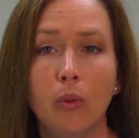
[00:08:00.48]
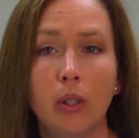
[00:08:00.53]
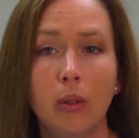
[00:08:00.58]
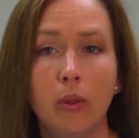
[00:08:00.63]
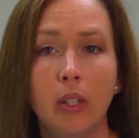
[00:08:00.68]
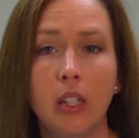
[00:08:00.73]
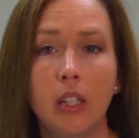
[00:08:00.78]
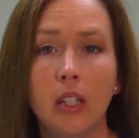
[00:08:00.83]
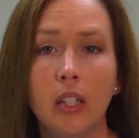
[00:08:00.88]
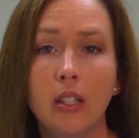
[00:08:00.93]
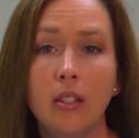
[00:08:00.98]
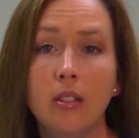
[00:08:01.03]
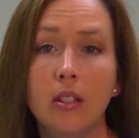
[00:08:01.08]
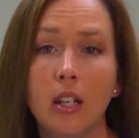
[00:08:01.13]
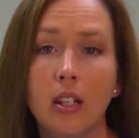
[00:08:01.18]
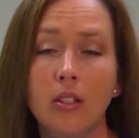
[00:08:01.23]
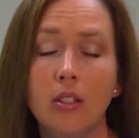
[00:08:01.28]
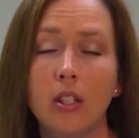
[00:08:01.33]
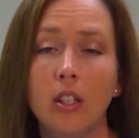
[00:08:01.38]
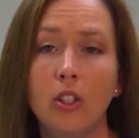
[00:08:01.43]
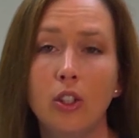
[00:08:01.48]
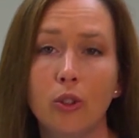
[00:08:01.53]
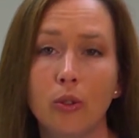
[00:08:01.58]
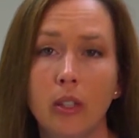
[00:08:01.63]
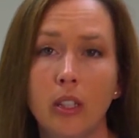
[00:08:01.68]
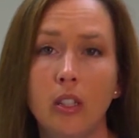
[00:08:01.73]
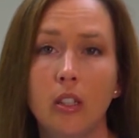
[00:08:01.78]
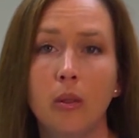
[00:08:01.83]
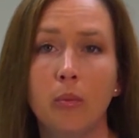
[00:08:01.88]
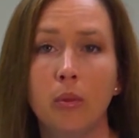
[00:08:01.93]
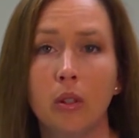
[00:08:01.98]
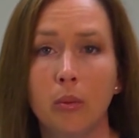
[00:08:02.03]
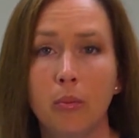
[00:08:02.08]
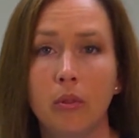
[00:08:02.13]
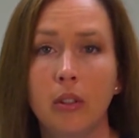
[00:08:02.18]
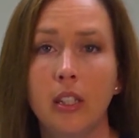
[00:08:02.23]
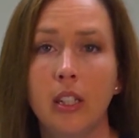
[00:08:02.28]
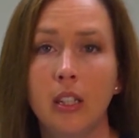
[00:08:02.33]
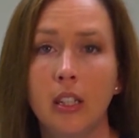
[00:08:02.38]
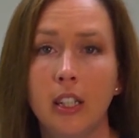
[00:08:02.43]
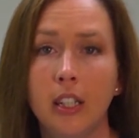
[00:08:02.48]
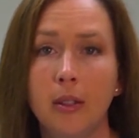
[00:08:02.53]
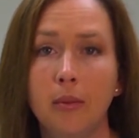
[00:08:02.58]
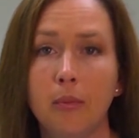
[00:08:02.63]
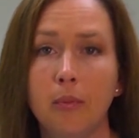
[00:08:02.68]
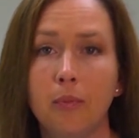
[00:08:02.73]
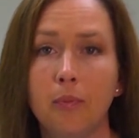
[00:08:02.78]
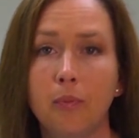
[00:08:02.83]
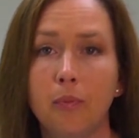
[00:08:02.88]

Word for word: where we can assess and treat appropriately.